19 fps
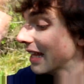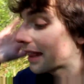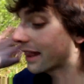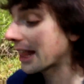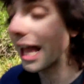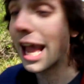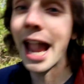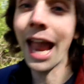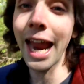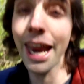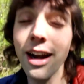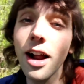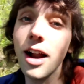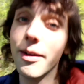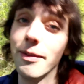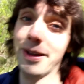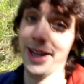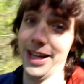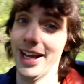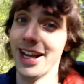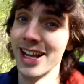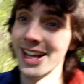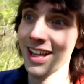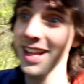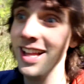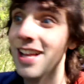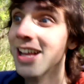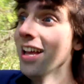to hate on me.
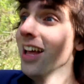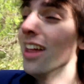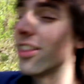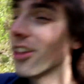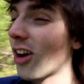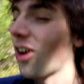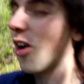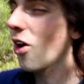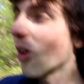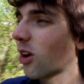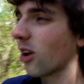The whole